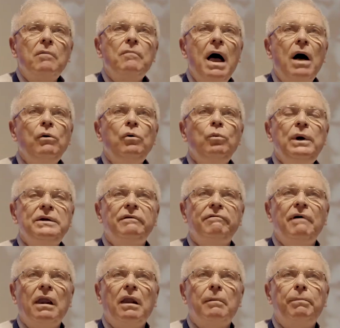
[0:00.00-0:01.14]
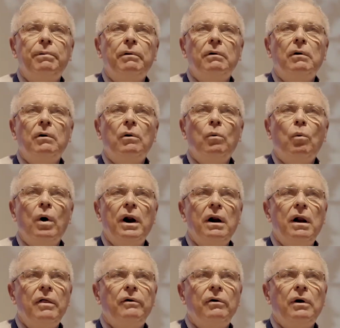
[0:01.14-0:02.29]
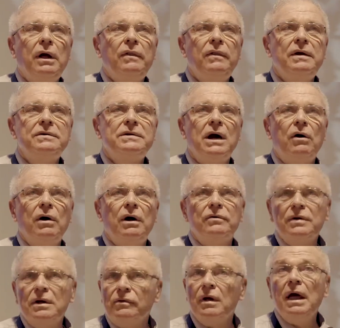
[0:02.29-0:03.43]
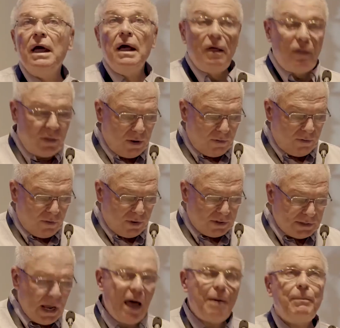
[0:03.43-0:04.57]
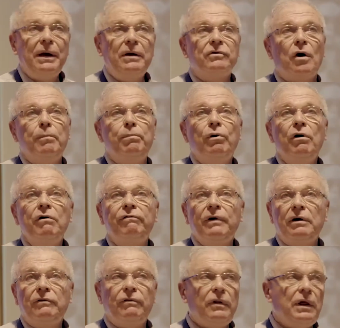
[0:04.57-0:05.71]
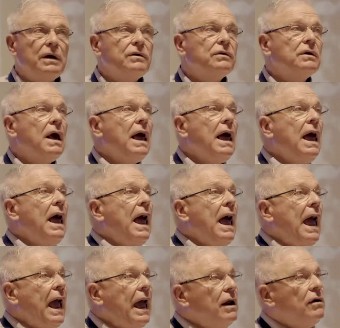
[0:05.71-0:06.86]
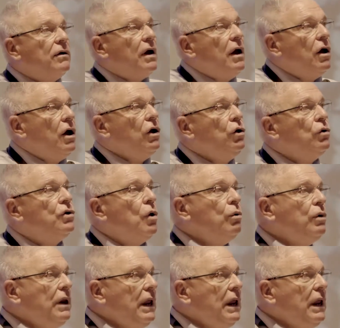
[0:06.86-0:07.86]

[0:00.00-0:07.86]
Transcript: how do we develop one another in these areas? The topics are perfect for this. And you don't